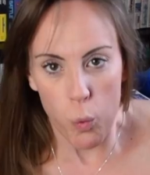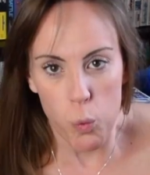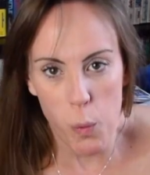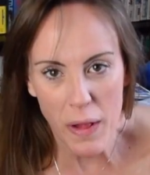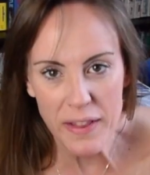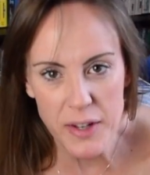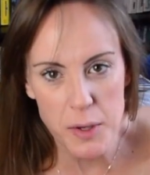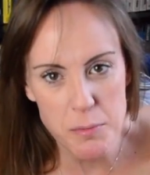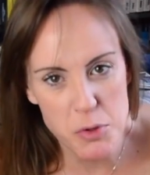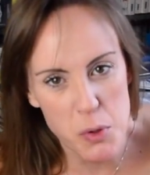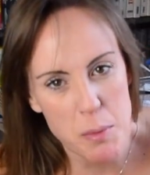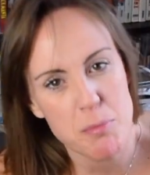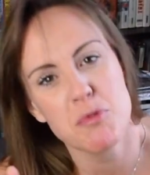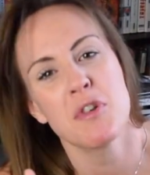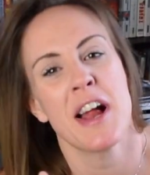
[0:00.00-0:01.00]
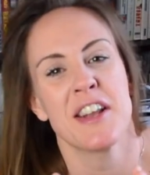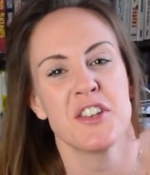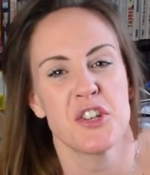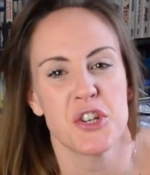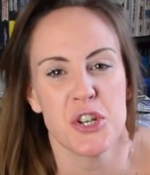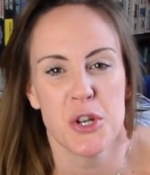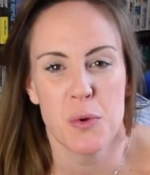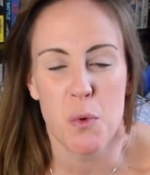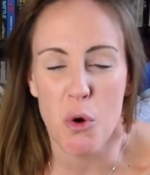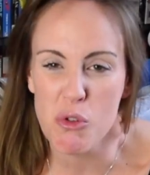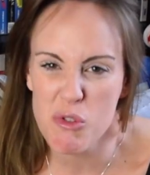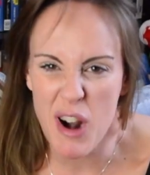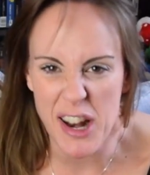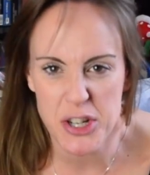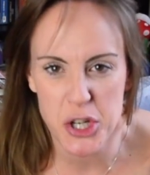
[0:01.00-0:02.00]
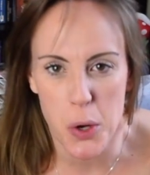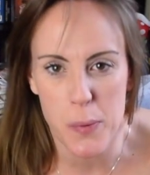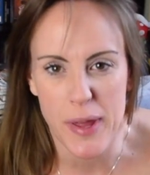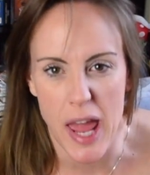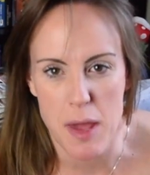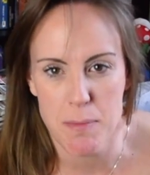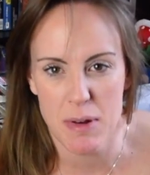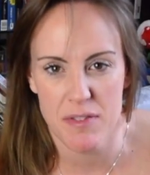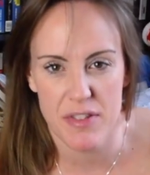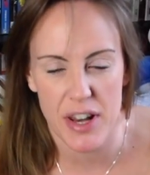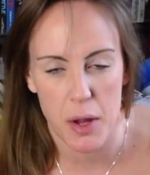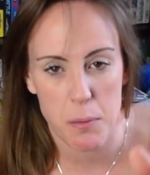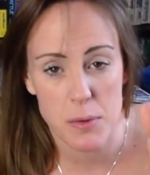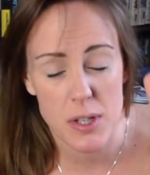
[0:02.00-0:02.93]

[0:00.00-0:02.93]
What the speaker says: Welcome to a brand new retro gaming video,